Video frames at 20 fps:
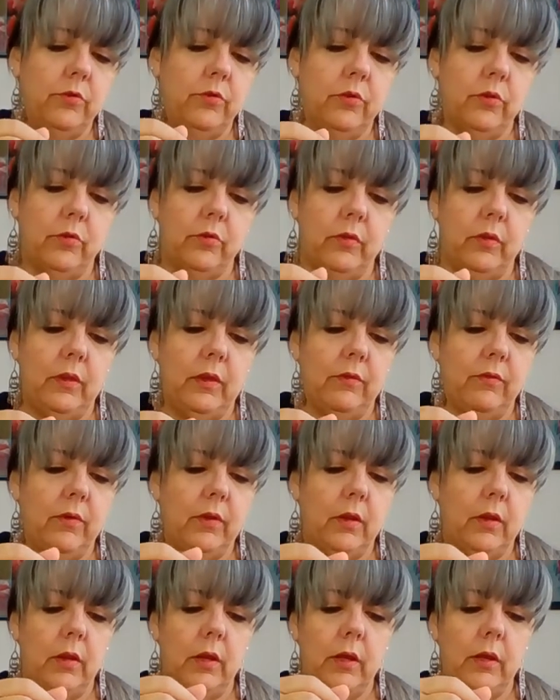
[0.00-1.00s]
just leave
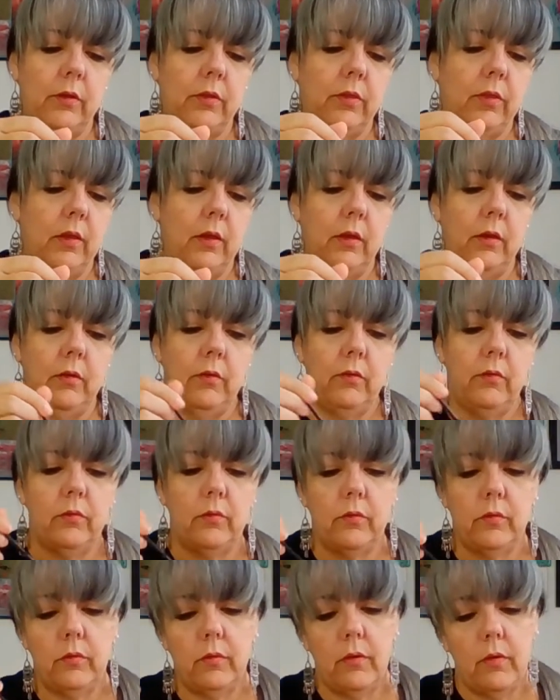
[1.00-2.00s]
it like
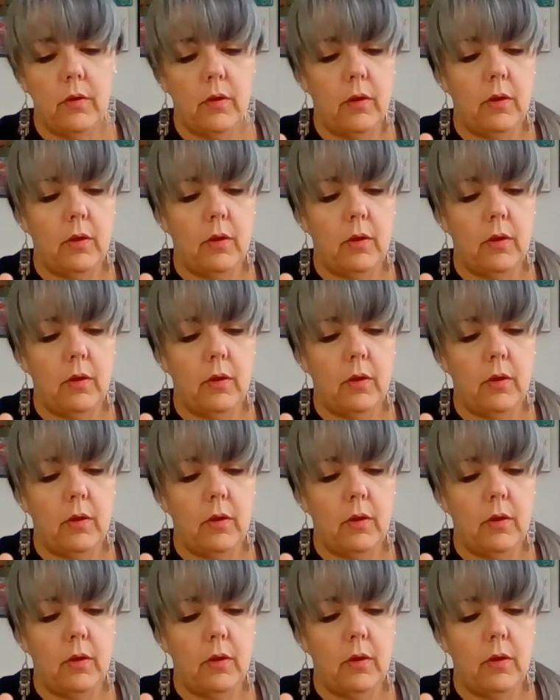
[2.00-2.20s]
this.